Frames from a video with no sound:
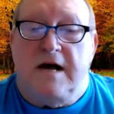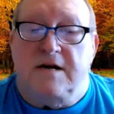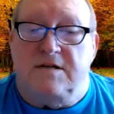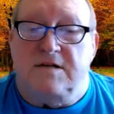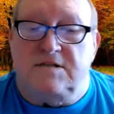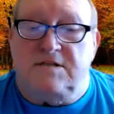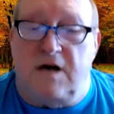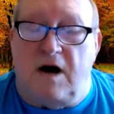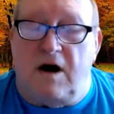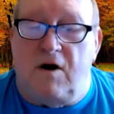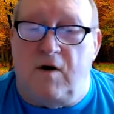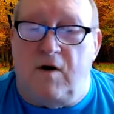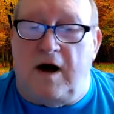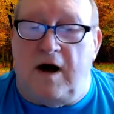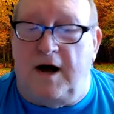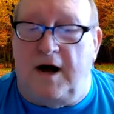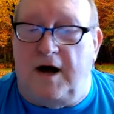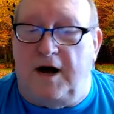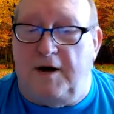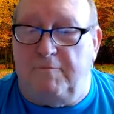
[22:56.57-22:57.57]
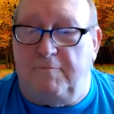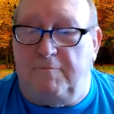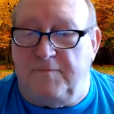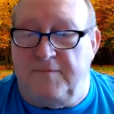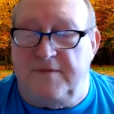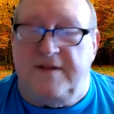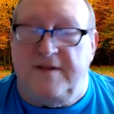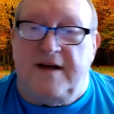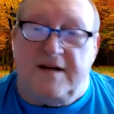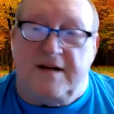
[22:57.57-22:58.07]
So
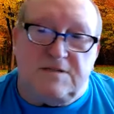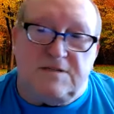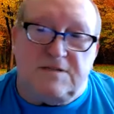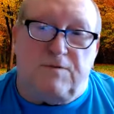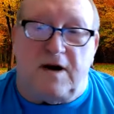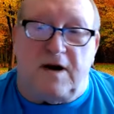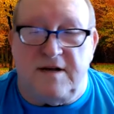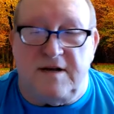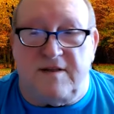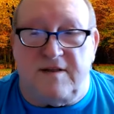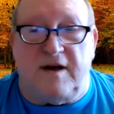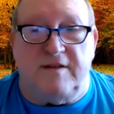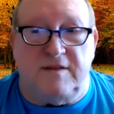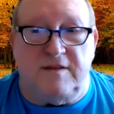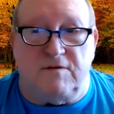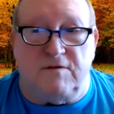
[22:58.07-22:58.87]
that's where I thought